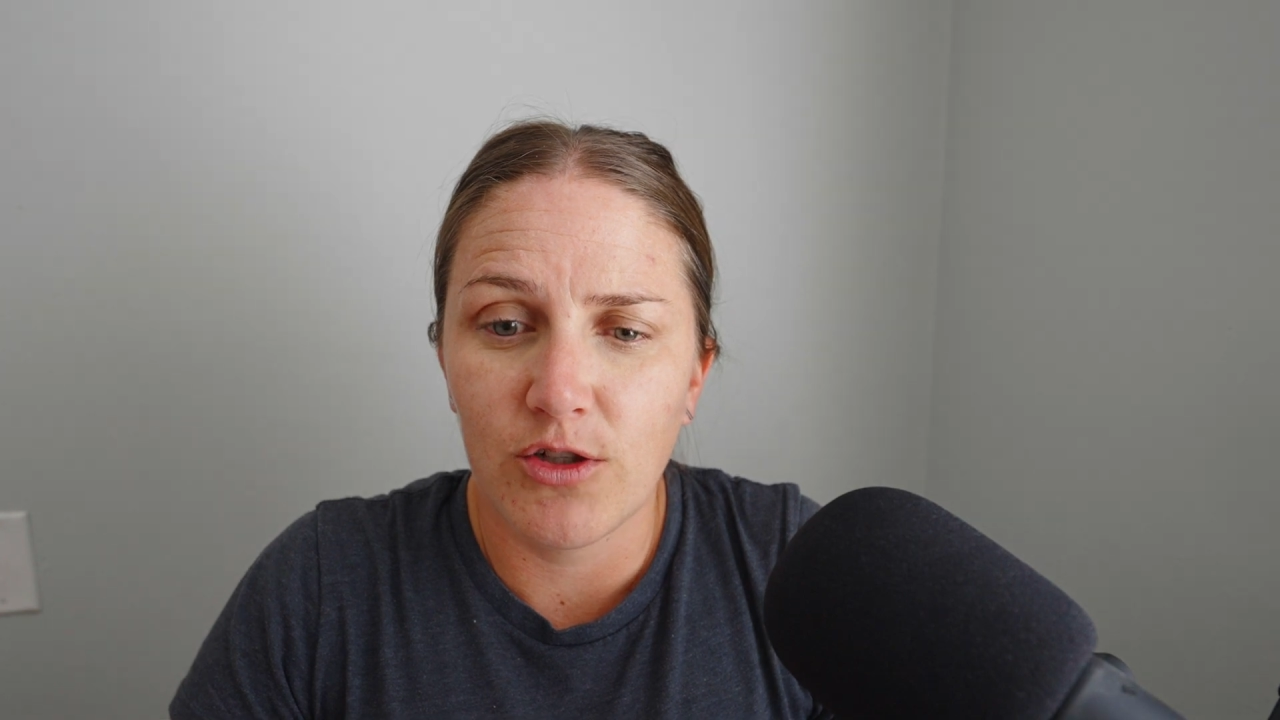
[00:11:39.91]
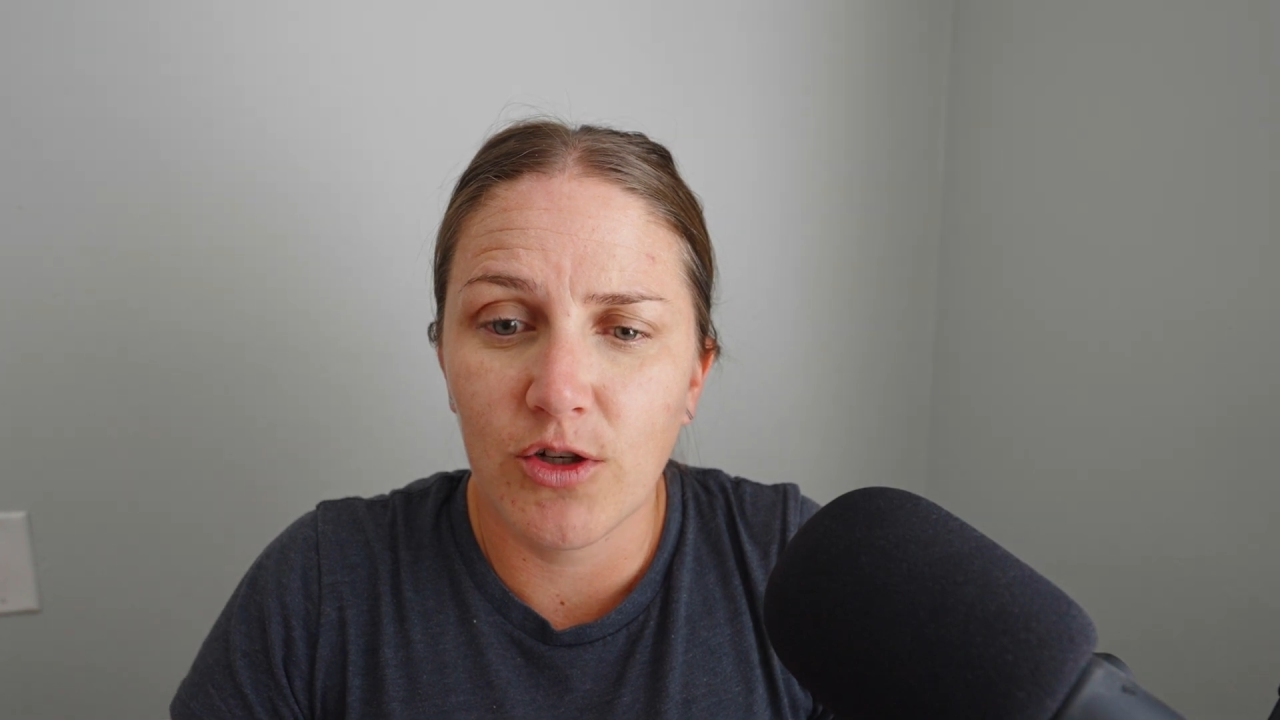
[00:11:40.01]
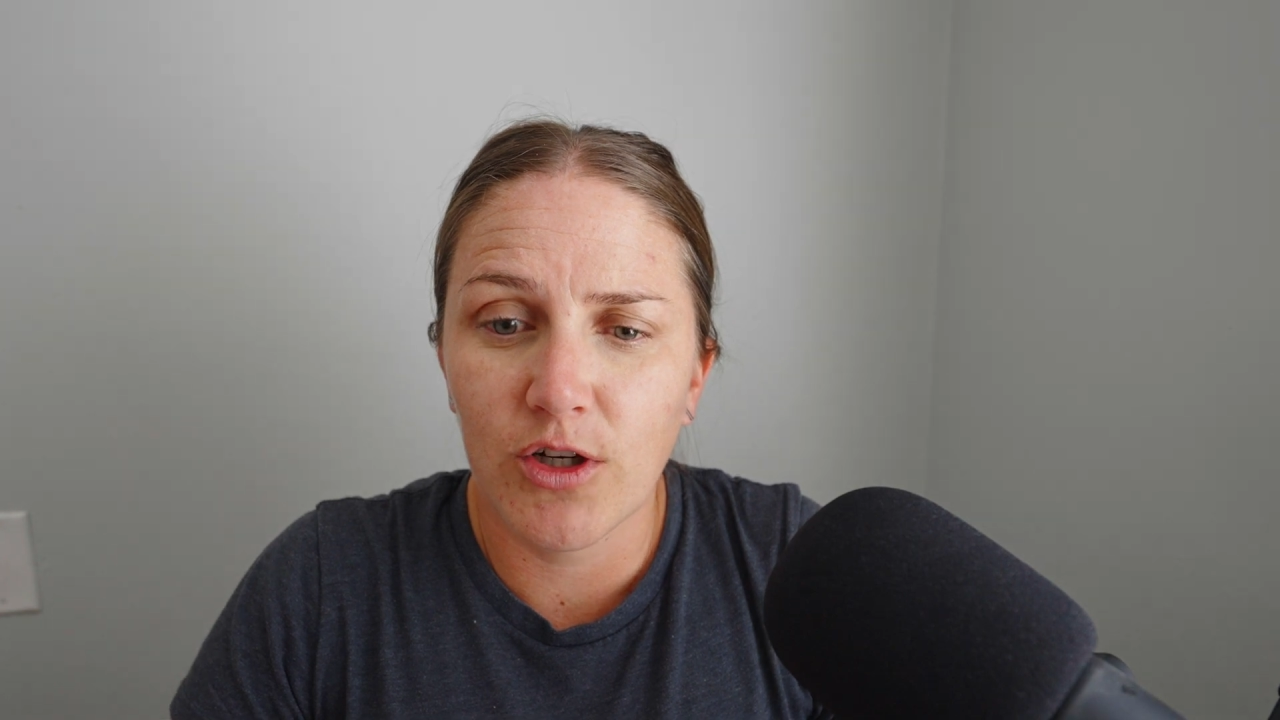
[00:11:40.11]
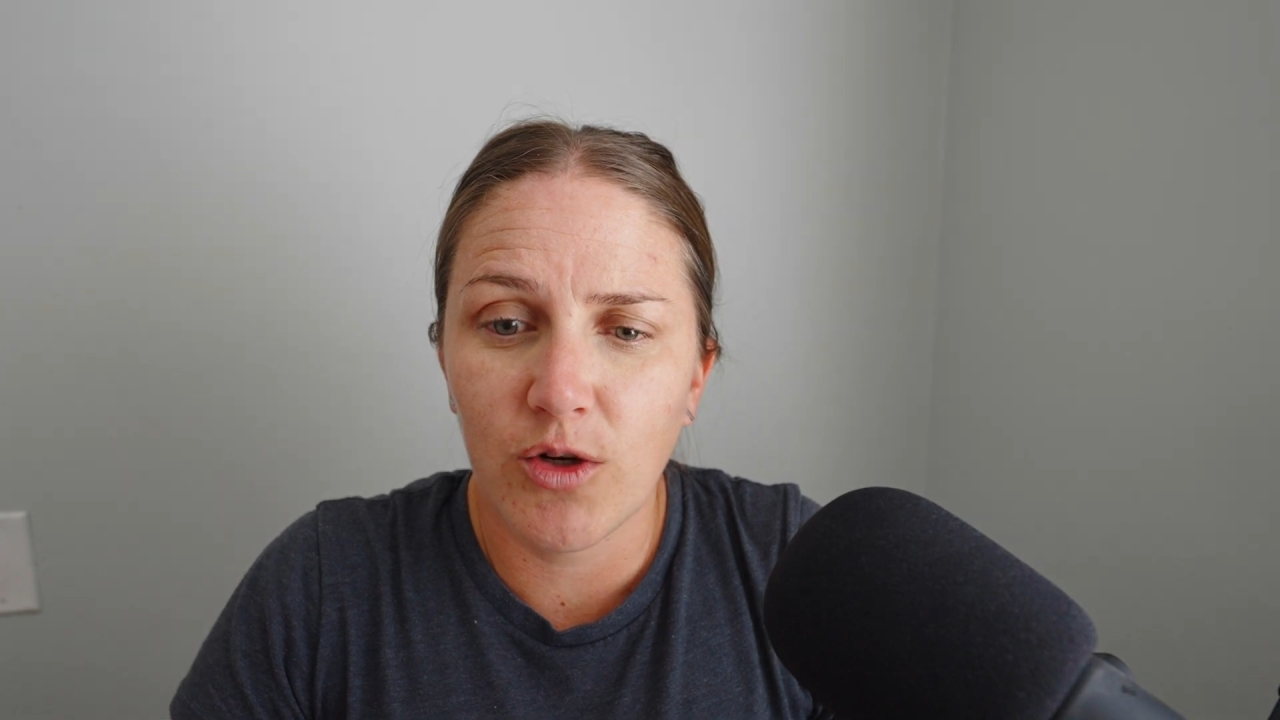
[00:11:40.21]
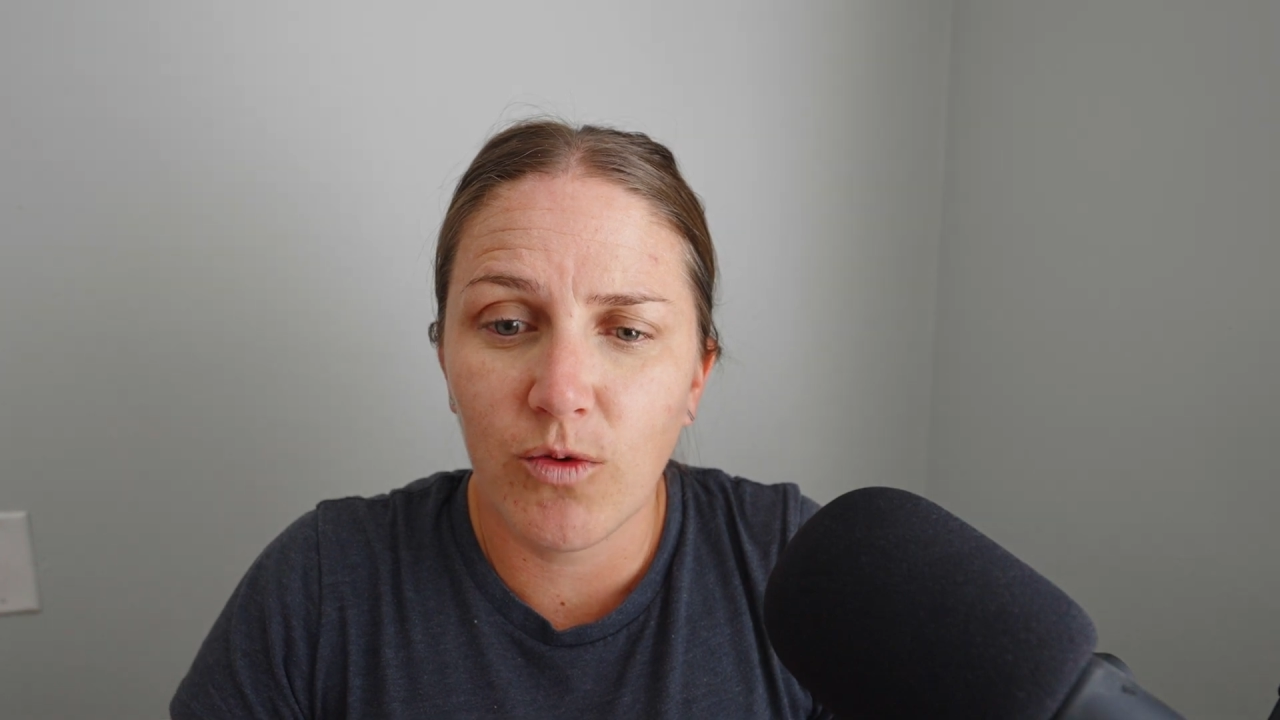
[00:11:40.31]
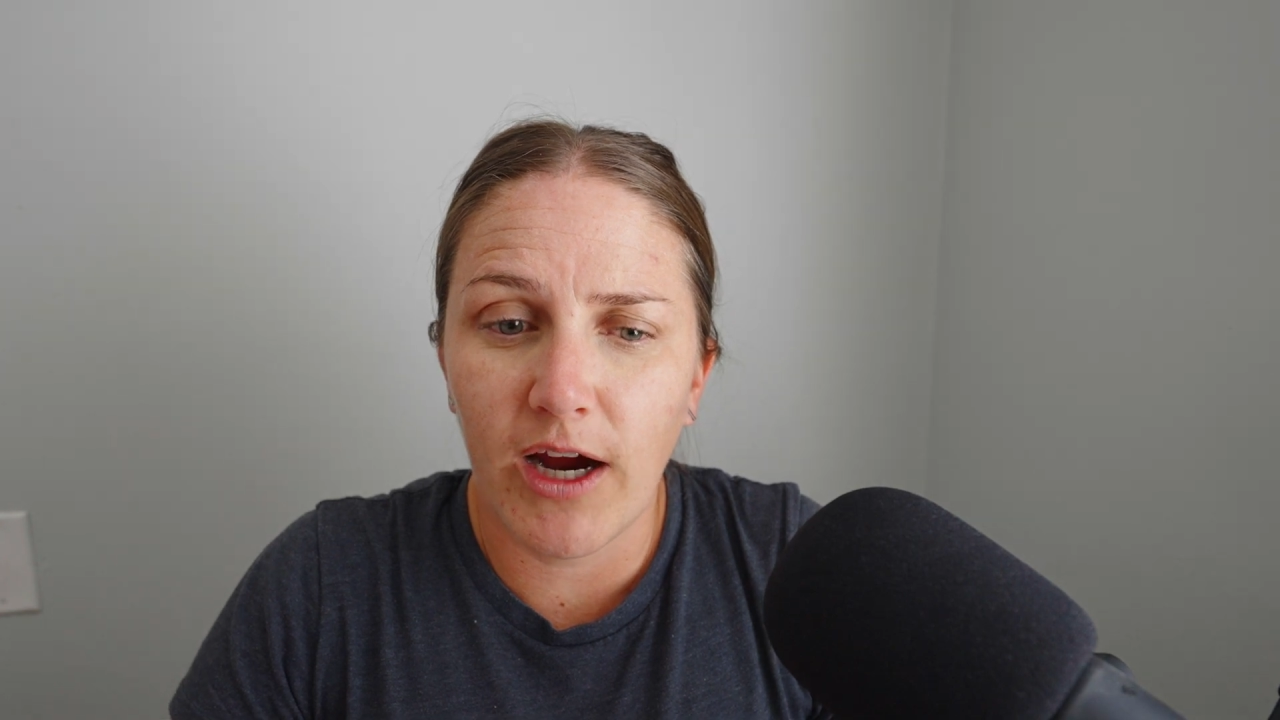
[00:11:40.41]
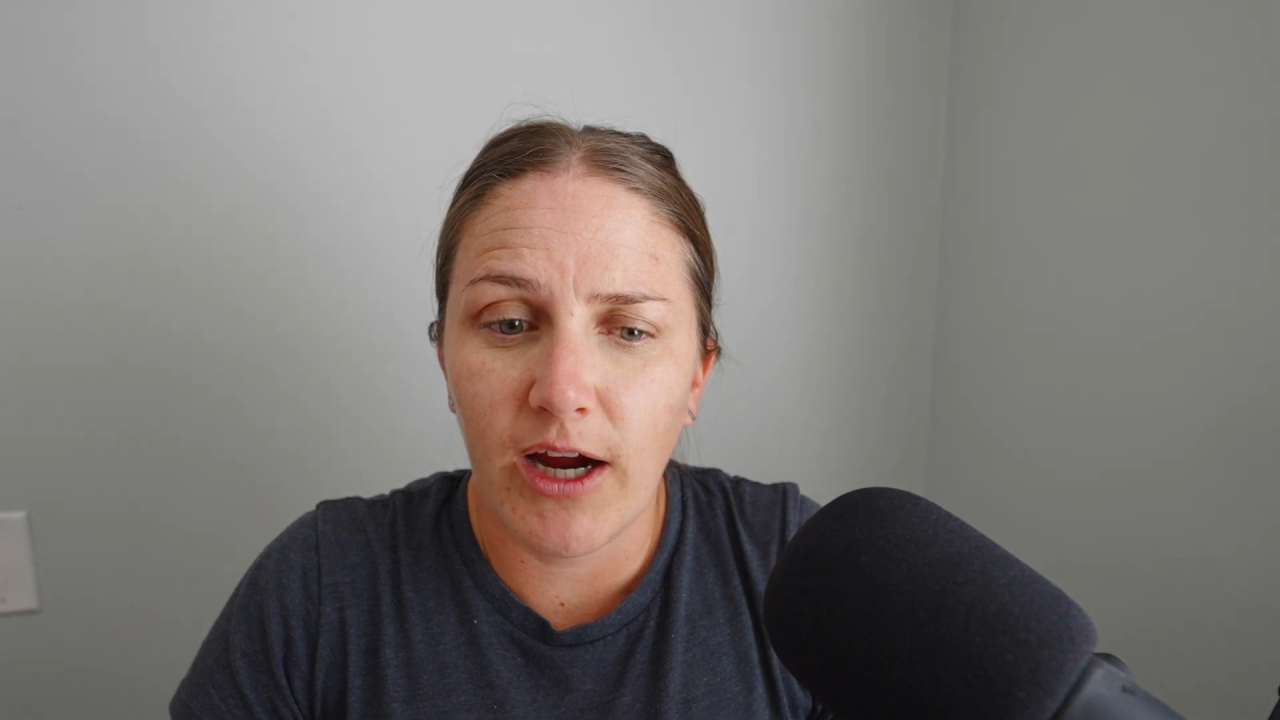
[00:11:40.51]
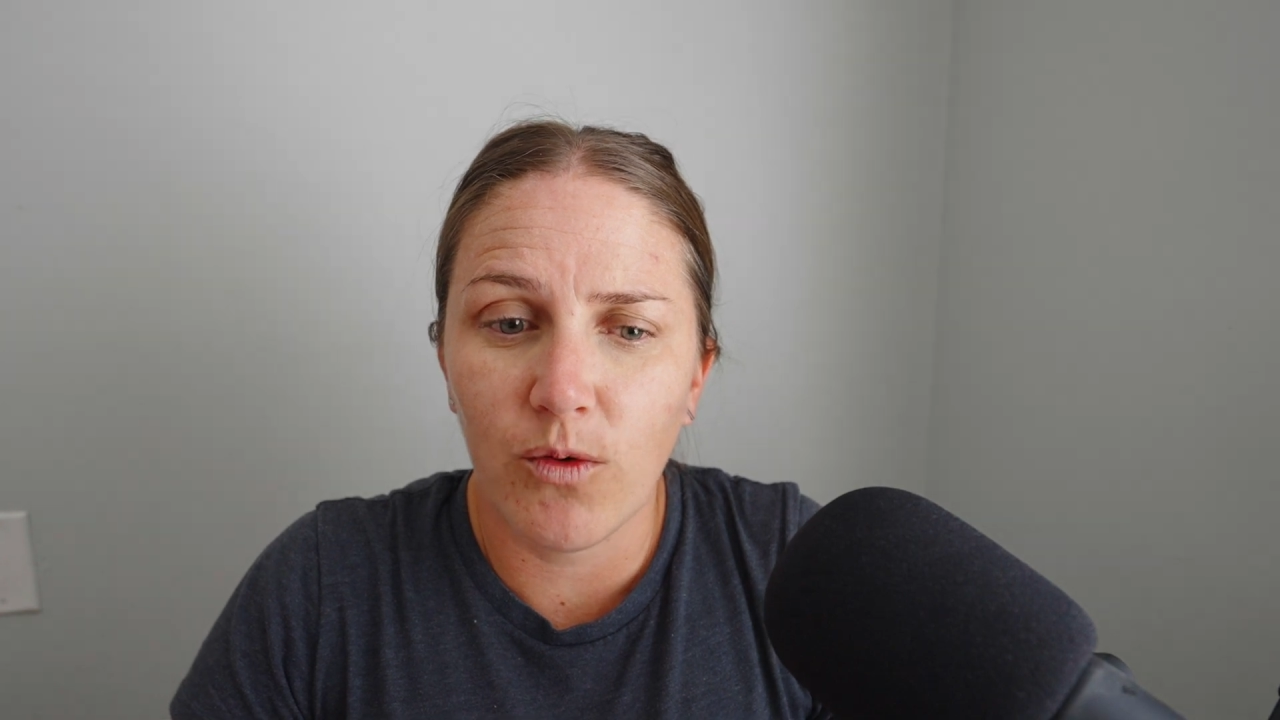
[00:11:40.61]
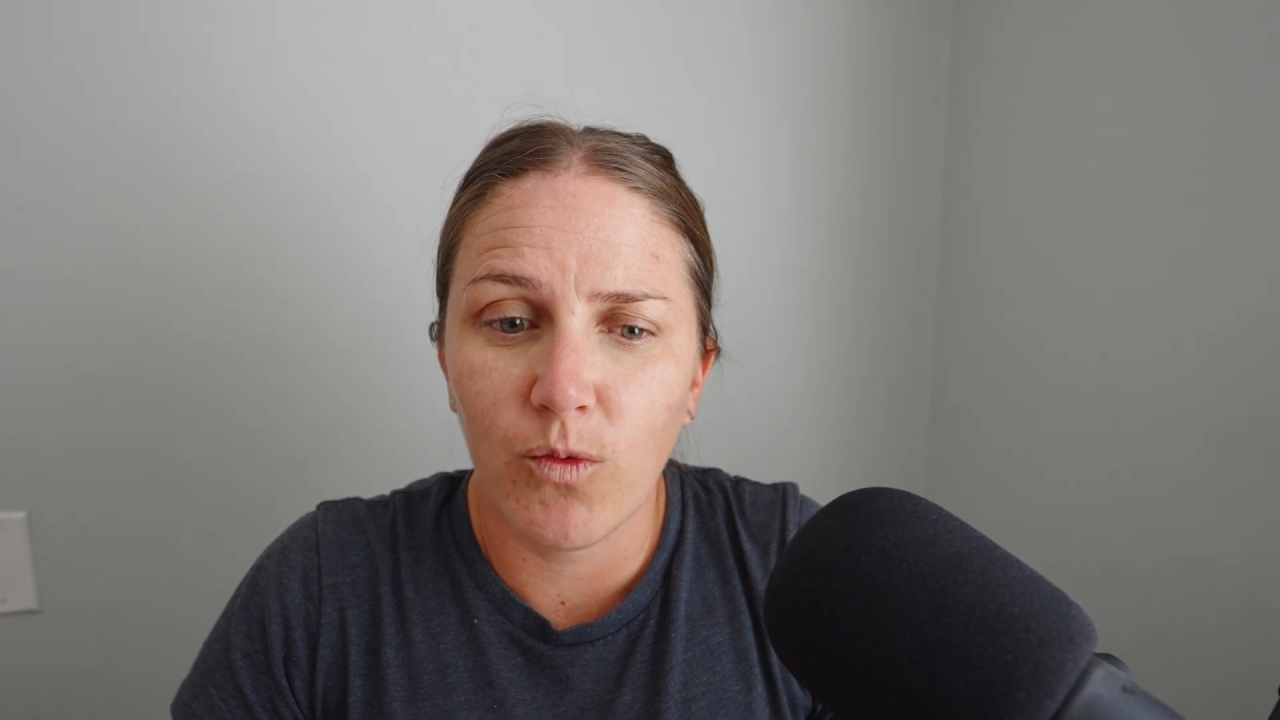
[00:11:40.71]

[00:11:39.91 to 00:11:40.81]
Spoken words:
you're going to write